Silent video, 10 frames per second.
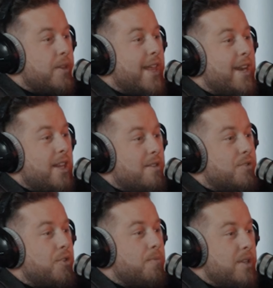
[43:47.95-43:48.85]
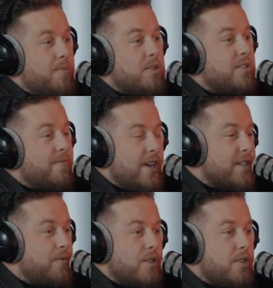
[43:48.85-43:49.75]
but that allows you to be the most
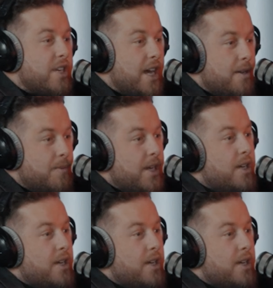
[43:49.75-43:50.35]
effective with your time.